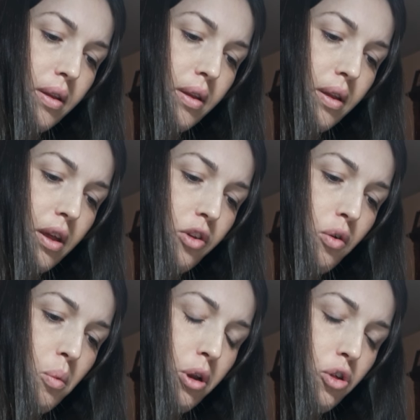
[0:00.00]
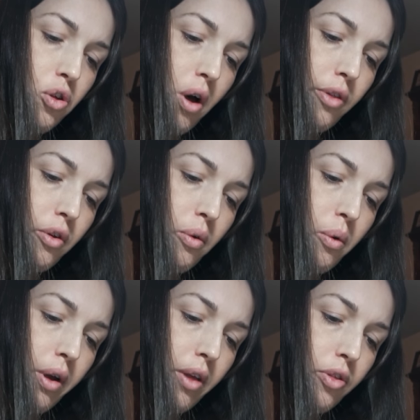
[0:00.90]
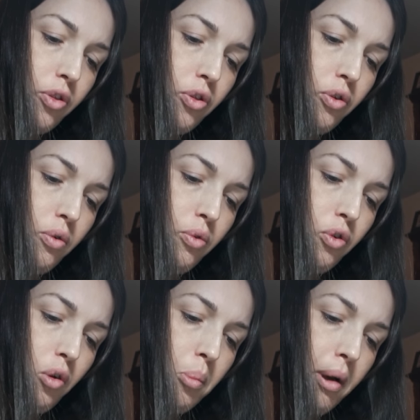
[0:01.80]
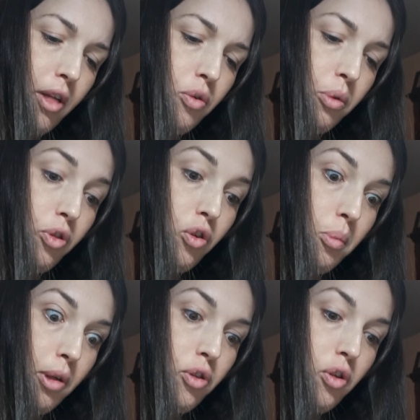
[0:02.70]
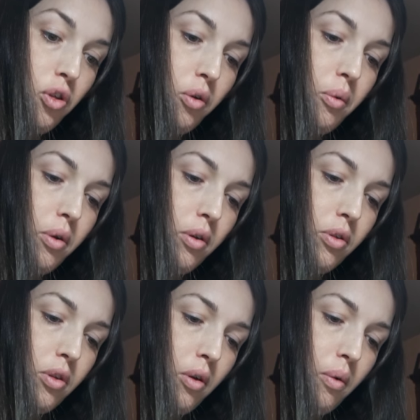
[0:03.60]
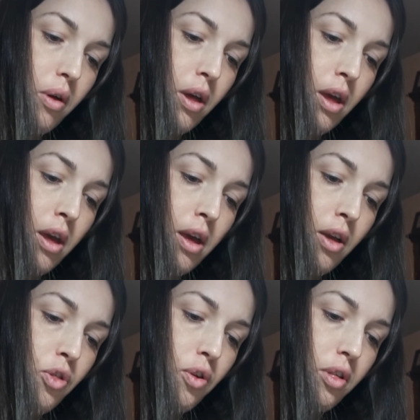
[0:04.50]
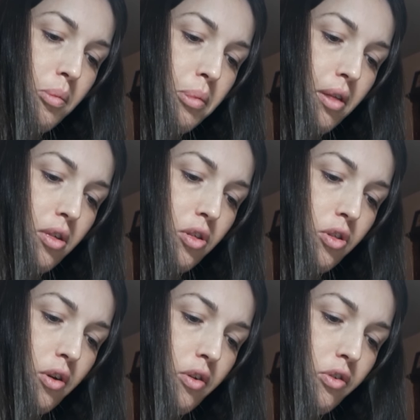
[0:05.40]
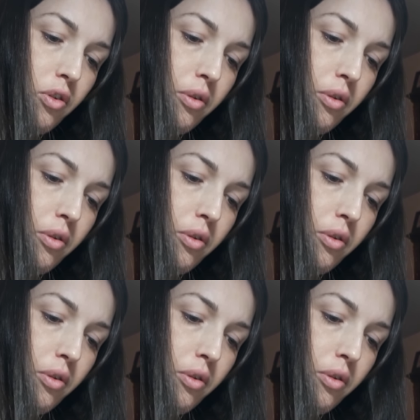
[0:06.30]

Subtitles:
And I don't want to shock their organs too much with too much to do. So just a bit to start.